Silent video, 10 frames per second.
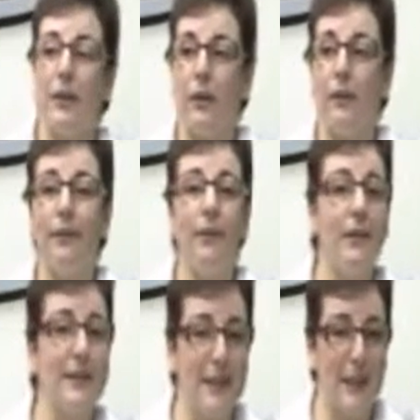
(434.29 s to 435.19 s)
So, for
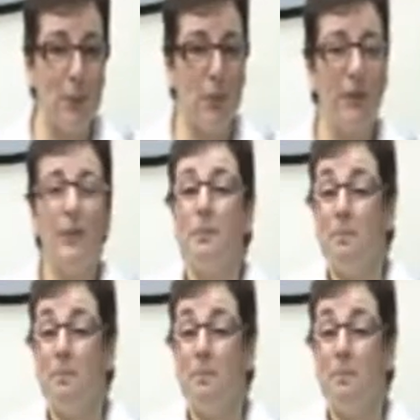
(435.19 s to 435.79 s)
example,